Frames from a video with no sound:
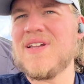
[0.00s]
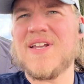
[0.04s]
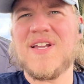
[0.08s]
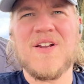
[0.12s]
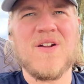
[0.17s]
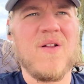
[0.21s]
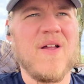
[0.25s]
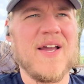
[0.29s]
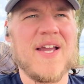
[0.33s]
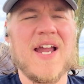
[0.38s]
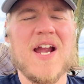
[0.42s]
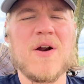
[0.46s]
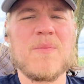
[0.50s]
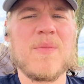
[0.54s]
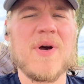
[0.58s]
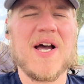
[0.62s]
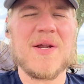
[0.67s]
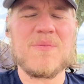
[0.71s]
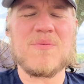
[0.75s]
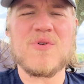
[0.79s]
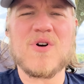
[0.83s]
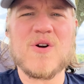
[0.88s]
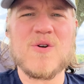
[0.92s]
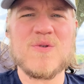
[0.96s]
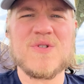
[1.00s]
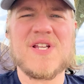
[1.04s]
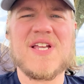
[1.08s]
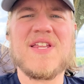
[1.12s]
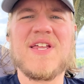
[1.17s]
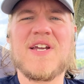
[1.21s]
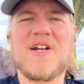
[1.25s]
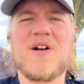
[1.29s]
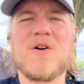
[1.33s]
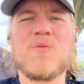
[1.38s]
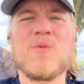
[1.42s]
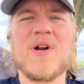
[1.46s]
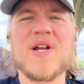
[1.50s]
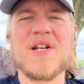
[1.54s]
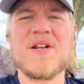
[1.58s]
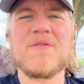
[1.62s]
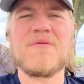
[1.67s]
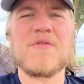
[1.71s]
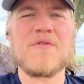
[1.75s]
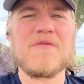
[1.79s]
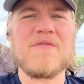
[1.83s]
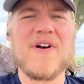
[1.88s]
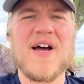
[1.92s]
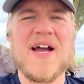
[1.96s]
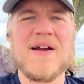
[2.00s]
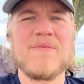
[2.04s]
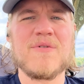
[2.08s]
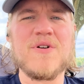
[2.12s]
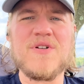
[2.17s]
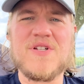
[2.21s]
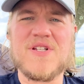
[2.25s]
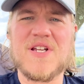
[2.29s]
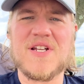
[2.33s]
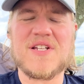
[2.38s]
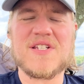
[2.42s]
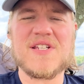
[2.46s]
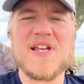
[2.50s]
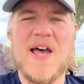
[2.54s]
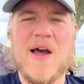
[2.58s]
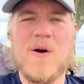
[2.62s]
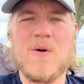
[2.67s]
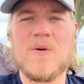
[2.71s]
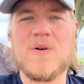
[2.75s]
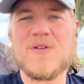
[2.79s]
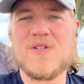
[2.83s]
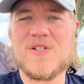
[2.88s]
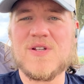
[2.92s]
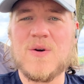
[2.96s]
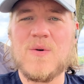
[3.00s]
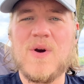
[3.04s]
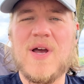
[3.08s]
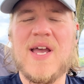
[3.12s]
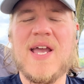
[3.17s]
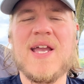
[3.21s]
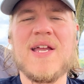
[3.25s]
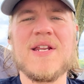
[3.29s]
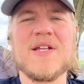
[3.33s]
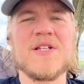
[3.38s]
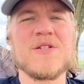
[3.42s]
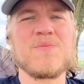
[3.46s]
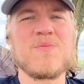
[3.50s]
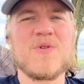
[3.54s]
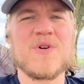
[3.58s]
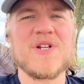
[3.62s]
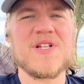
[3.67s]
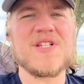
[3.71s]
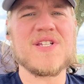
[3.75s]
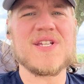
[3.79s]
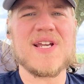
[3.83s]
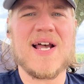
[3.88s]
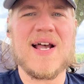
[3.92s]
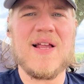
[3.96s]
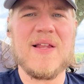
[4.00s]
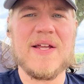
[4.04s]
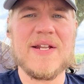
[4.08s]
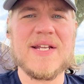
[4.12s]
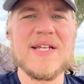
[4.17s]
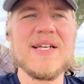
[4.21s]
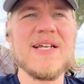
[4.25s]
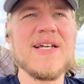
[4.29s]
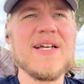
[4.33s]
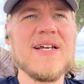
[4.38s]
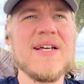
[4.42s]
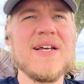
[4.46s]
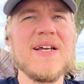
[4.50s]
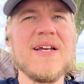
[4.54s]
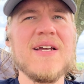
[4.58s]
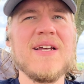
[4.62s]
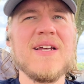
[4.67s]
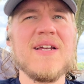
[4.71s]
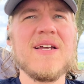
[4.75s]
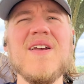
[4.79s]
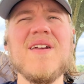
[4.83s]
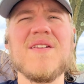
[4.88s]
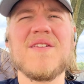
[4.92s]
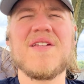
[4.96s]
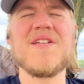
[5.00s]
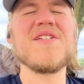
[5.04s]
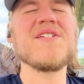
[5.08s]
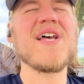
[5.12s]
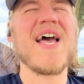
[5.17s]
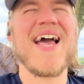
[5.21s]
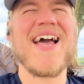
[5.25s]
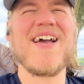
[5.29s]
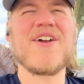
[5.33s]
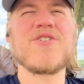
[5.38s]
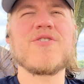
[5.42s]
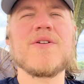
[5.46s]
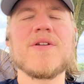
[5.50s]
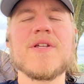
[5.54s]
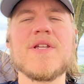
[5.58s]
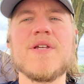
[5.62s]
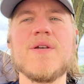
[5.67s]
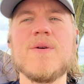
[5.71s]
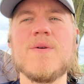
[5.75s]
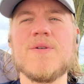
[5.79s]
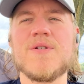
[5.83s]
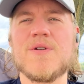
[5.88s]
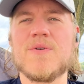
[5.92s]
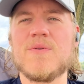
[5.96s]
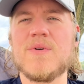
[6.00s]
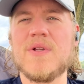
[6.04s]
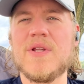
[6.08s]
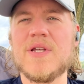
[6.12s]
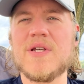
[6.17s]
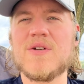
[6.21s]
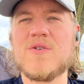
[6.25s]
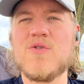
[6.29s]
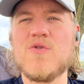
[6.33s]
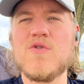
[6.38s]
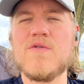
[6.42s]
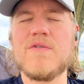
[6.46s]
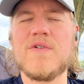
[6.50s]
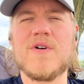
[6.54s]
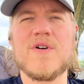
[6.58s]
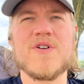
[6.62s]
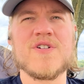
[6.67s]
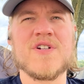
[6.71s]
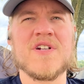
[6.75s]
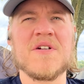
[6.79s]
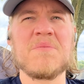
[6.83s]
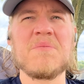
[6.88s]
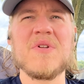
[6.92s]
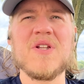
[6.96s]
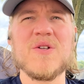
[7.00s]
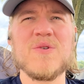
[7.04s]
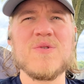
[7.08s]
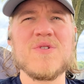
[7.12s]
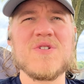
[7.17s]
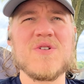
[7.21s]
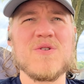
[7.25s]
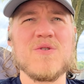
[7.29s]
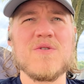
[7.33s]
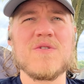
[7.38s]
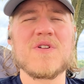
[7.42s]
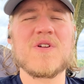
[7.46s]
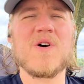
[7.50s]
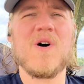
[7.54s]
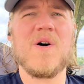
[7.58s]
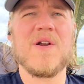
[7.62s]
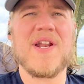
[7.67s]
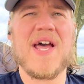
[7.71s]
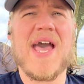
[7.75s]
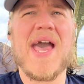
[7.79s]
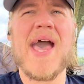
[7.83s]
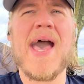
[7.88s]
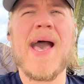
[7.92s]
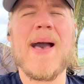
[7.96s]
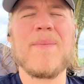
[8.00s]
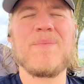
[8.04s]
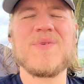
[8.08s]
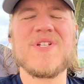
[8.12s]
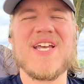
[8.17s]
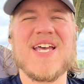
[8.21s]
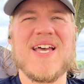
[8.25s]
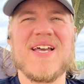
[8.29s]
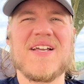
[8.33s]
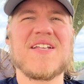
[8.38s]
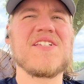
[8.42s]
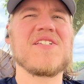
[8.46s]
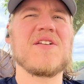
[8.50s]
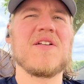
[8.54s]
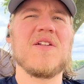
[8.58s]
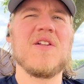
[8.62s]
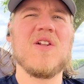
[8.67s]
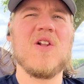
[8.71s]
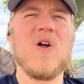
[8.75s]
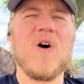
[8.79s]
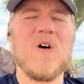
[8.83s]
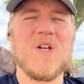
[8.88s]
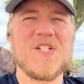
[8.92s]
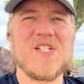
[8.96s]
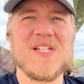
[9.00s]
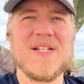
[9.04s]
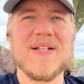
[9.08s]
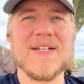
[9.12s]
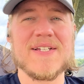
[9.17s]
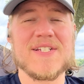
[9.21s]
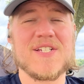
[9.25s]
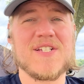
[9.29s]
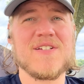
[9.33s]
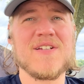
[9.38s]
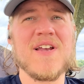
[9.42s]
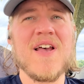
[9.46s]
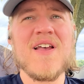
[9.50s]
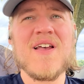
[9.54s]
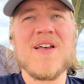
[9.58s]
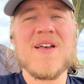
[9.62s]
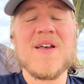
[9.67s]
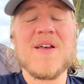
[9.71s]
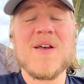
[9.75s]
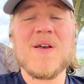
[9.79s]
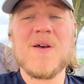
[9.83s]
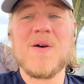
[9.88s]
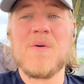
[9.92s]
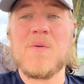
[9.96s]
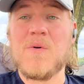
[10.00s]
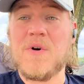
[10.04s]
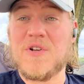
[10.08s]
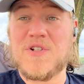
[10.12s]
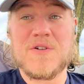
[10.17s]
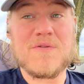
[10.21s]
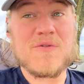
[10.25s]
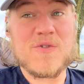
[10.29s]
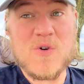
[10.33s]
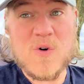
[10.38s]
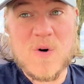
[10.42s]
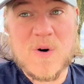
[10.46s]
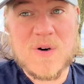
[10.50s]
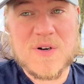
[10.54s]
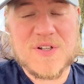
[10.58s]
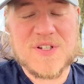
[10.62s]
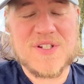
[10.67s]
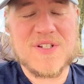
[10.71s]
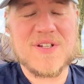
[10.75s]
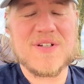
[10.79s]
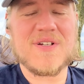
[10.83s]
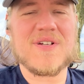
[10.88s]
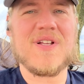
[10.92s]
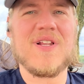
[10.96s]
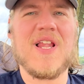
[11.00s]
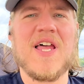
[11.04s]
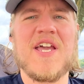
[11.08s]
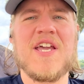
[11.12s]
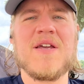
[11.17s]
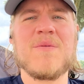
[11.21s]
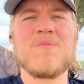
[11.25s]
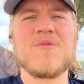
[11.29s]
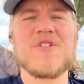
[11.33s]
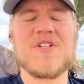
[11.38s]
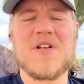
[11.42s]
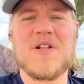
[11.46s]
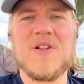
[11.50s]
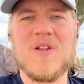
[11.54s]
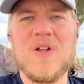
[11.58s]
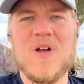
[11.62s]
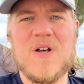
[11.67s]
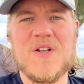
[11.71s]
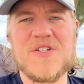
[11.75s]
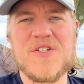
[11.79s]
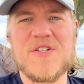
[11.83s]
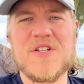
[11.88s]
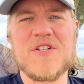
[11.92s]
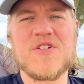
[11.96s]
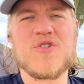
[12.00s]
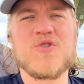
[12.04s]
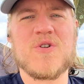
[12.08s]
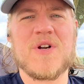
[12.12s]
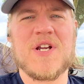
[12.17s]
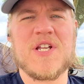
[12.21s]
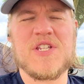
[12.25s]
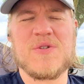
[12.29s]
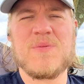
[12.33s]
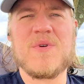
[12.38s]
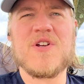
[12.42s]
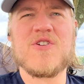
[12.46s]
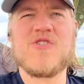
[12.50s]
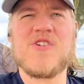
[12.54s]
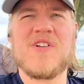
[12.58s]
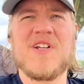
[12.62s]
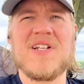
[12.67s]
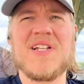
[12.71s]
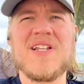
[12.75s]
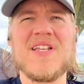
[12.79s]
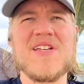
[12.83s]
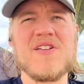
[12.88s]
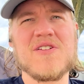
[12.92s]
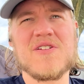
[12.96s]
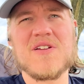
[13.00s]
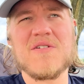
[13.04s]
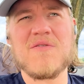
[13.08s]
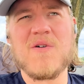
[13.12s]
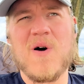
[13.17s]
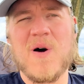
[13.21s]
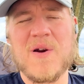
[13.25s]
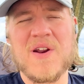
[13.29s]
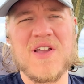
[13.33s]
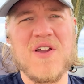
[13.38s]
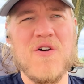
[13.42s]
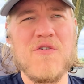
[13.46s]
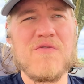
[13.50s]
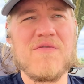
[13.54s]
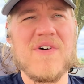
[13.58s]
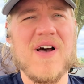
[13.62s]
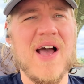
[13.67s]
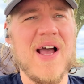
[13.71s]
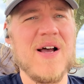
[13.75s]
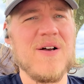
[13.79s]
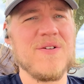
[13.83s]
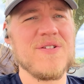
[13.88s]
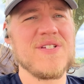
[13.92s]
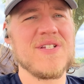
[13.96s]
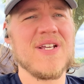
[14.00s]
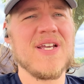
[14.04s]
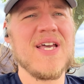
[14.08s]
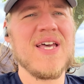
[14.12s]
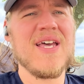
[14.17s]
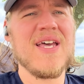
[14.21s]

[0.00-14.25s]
You know, like AirPod Pros, I think, are rated for 5 or 6 hours, so 8 is pretty solid. These actually use a really cool version of Bluetooth called aptX Lossless, which of course claims lossless transmission, at least of audio files.